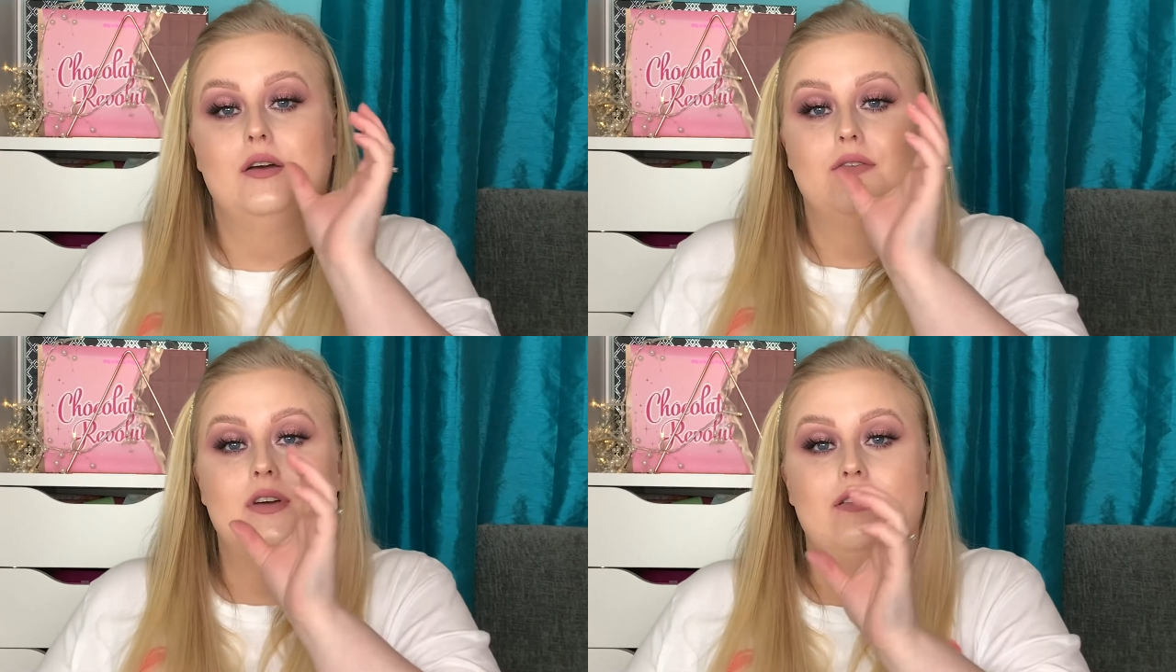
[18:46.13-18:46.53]

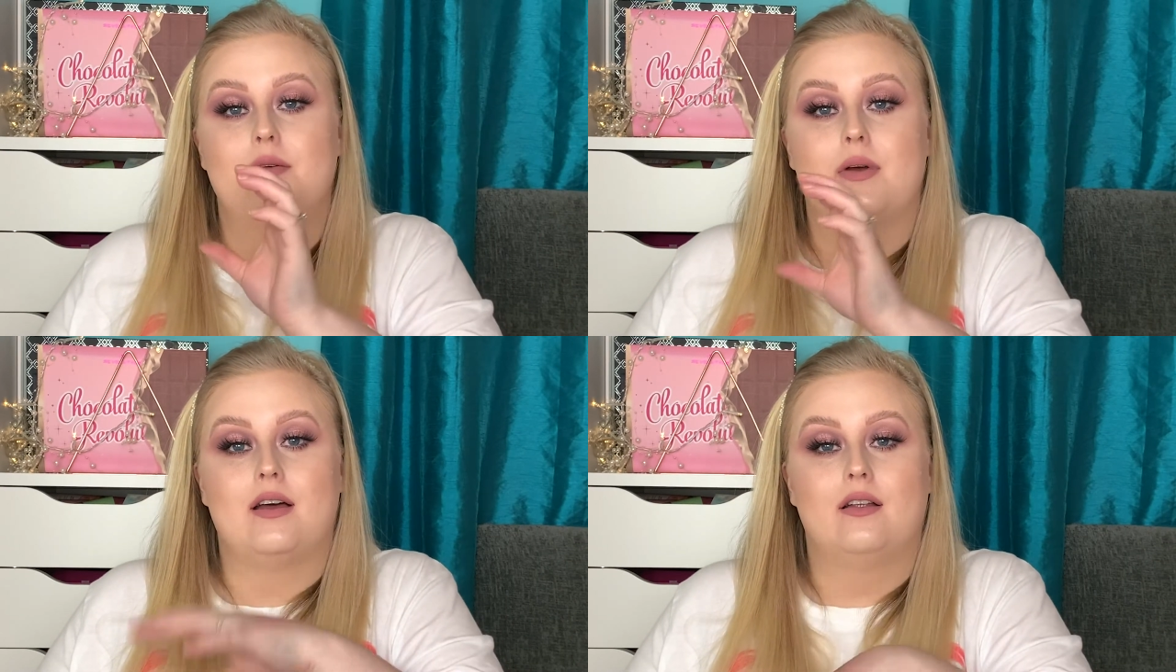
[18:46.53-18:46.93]
very
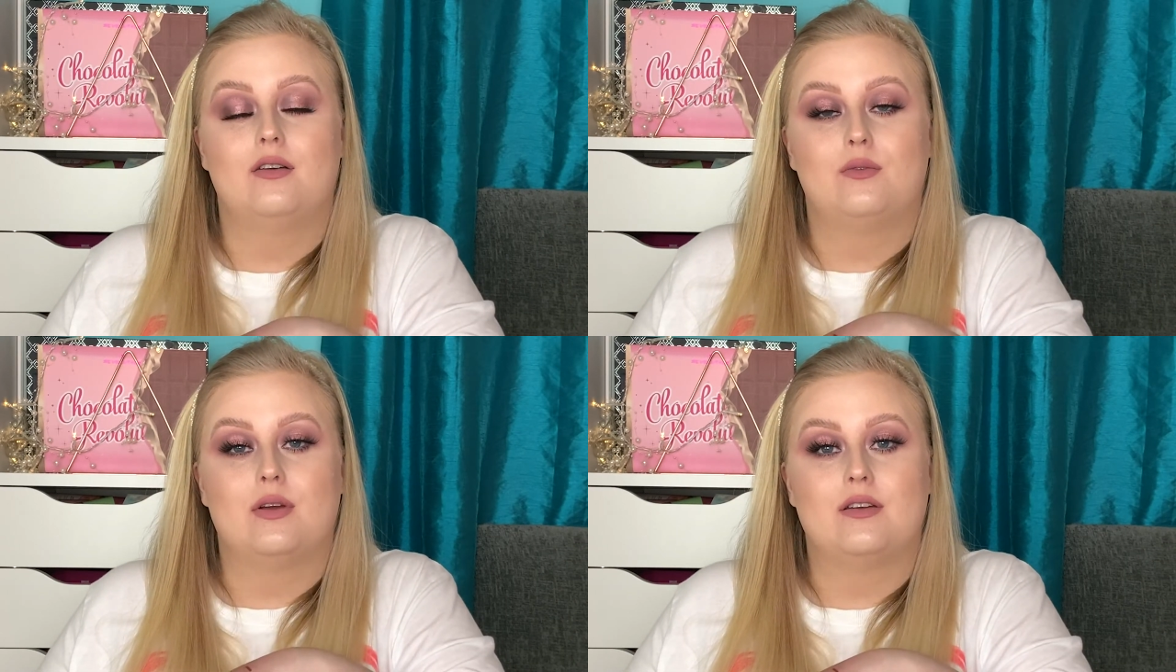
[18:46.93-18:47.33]
well
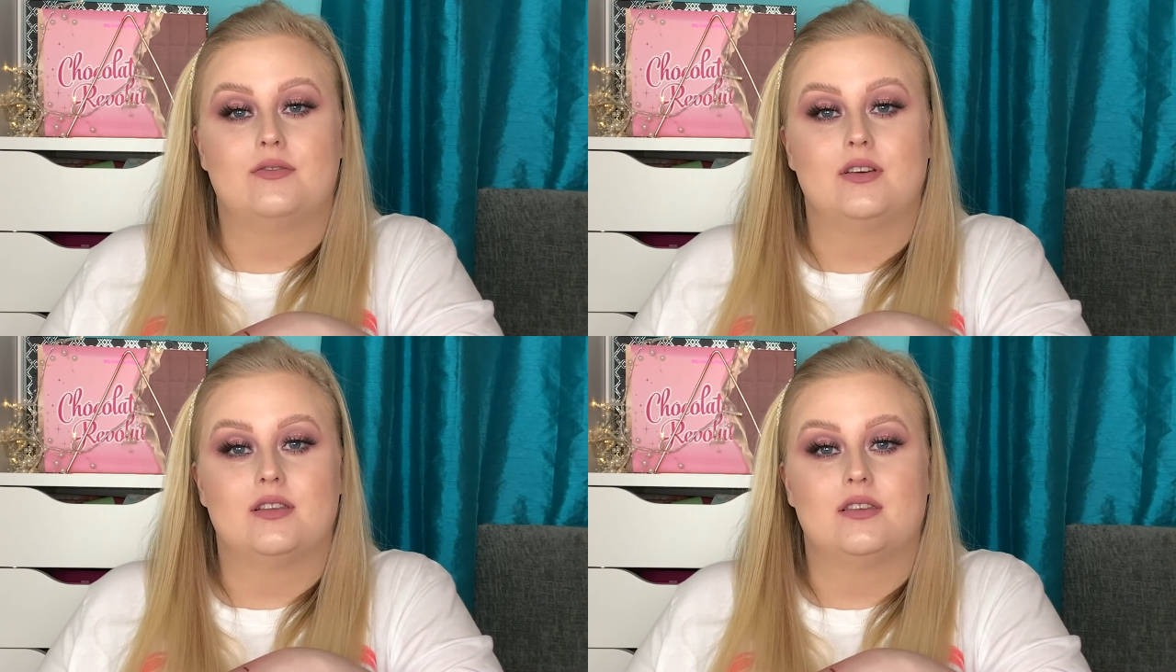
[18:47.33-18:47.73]
with
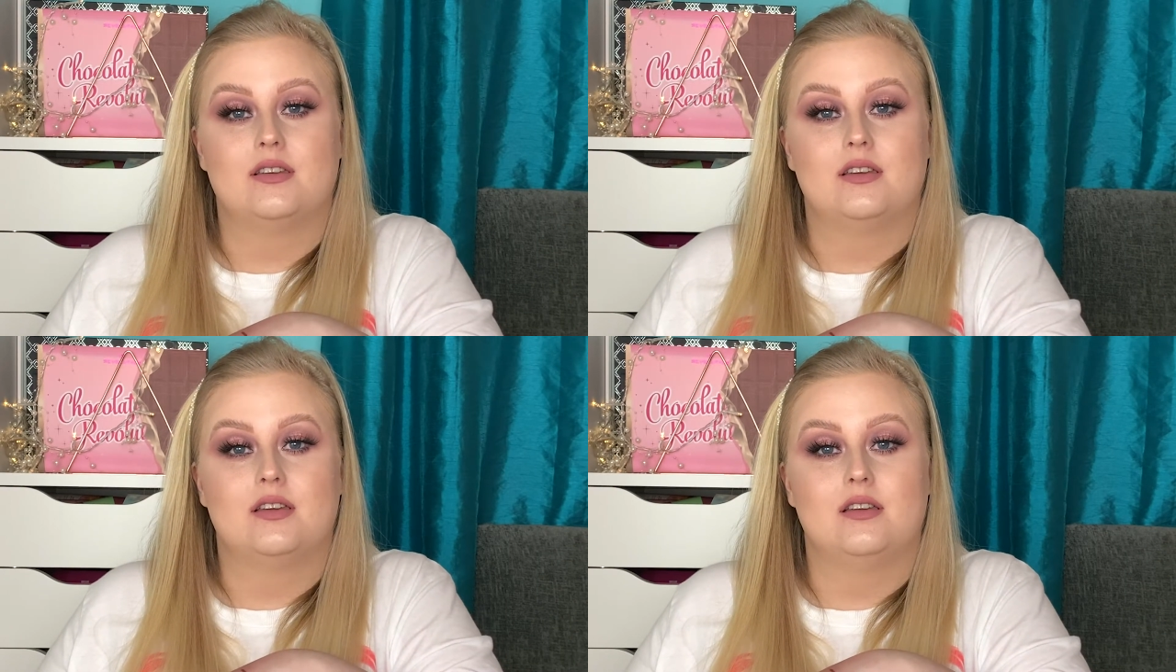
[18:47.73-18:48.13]

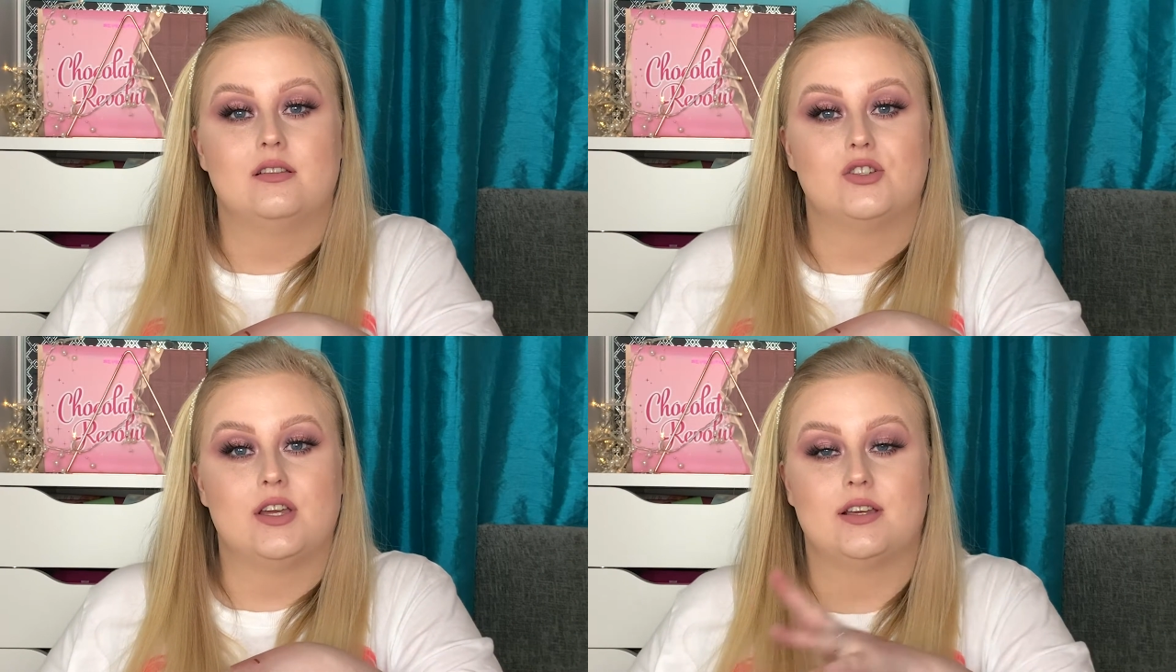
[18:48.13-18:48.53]
the
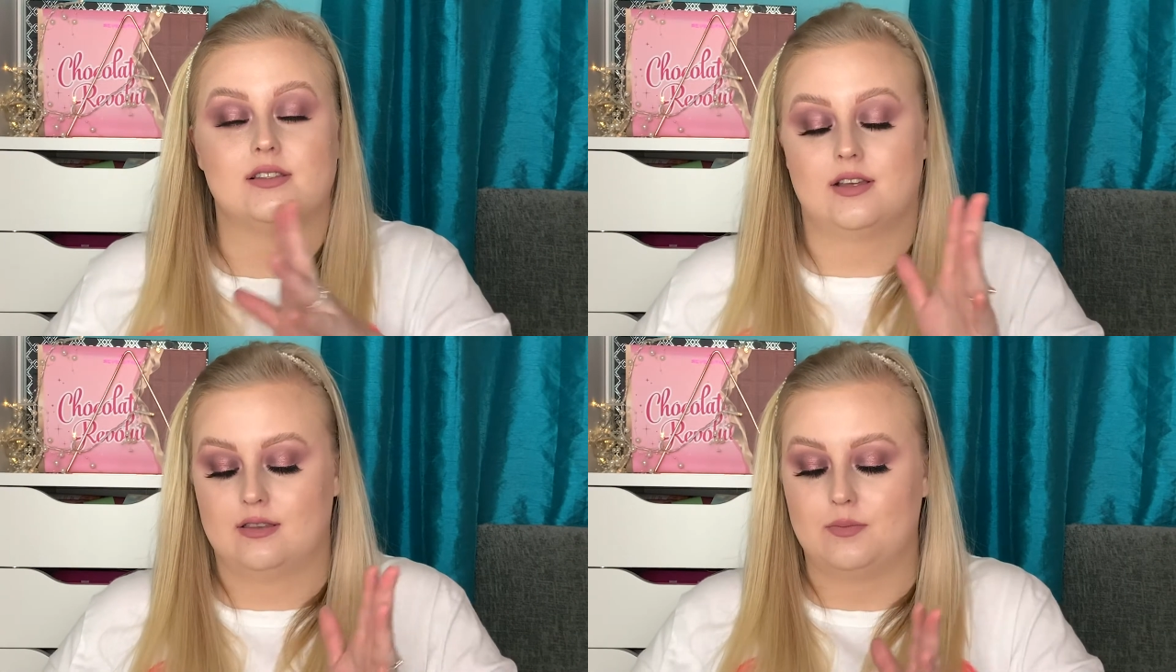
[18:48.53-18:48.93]
shades
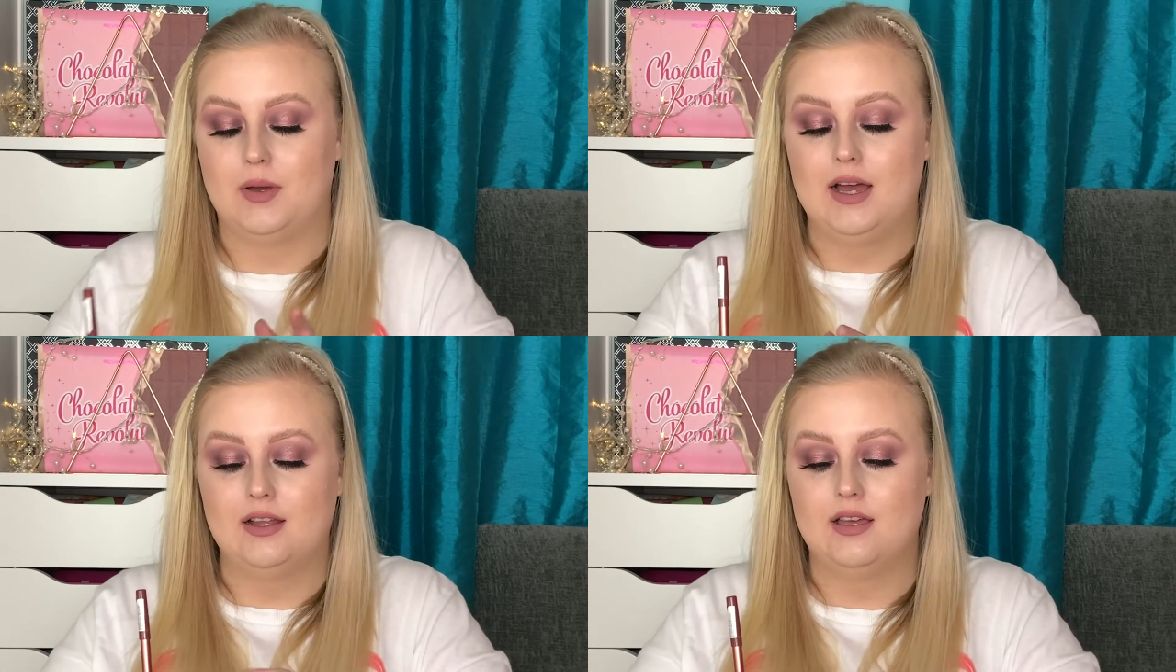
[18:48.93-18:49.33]
in the
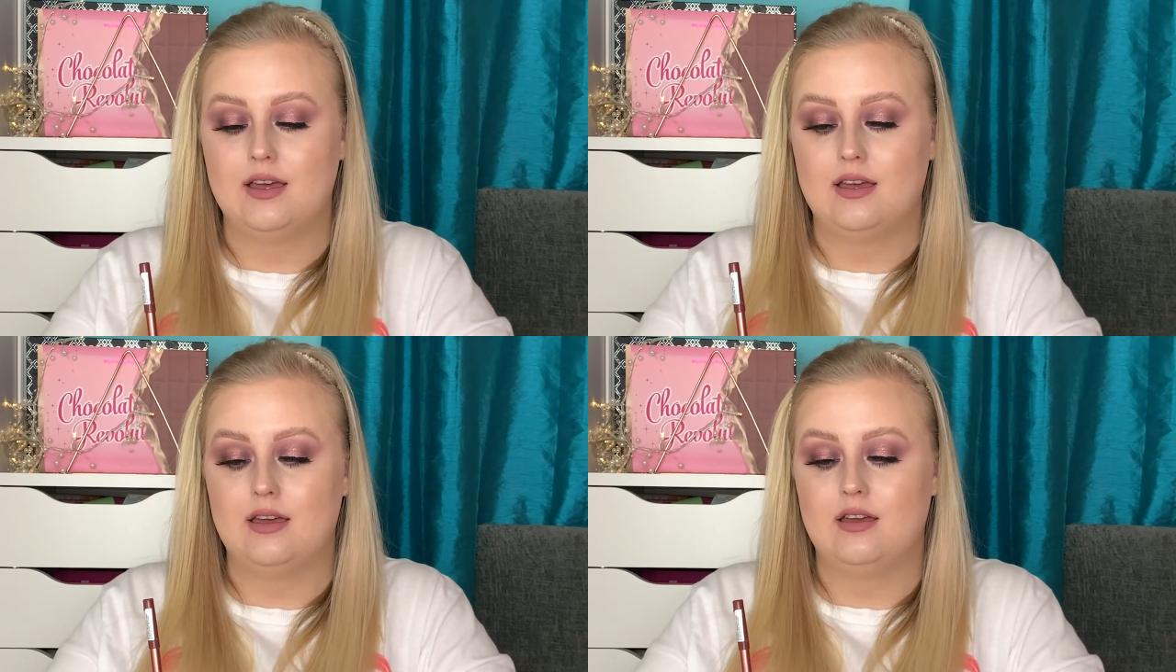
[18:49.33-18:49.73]

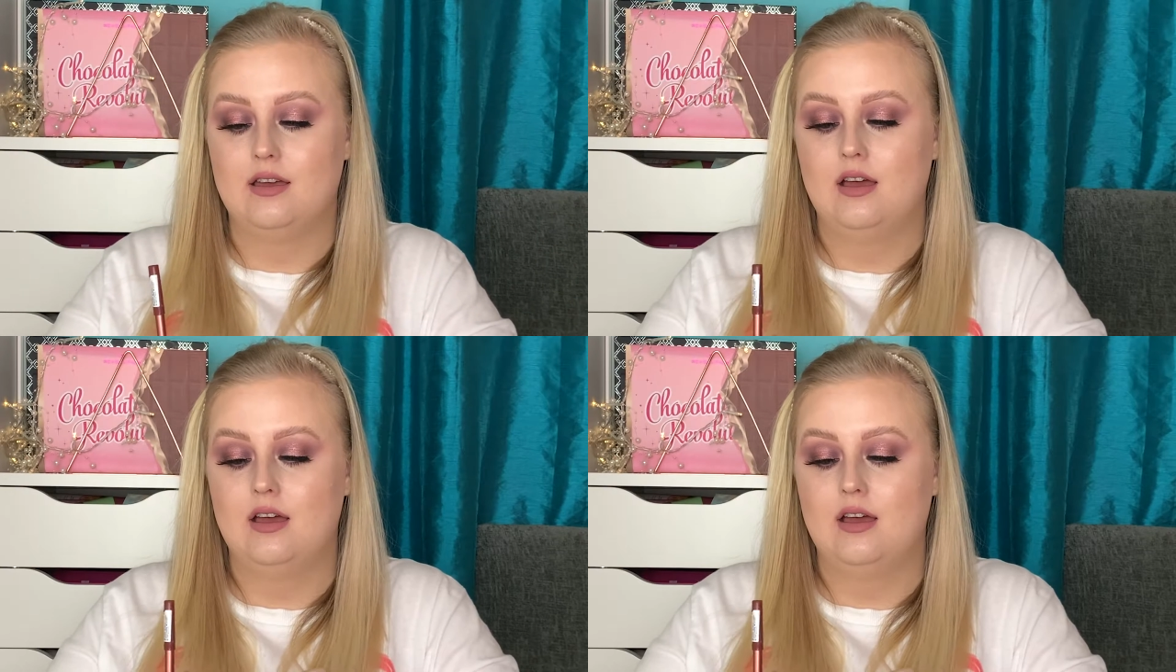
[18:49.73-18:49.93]
palette.